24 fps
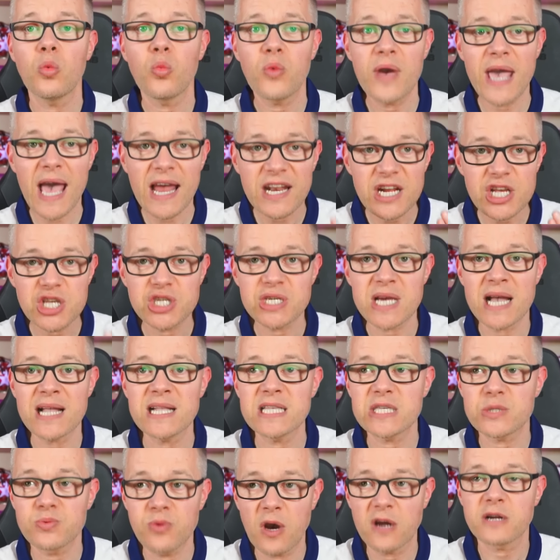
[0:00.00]
we had a
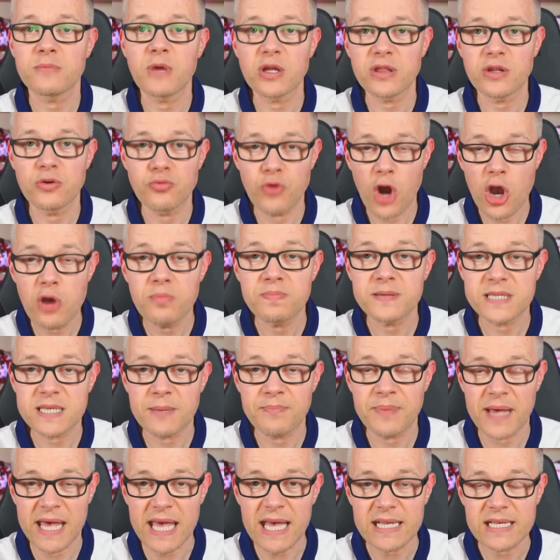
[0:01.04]
chance. We had them on the ropes a
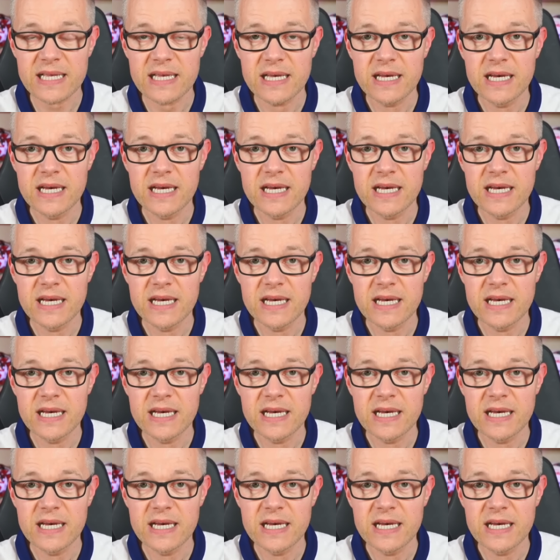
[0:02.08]
bit.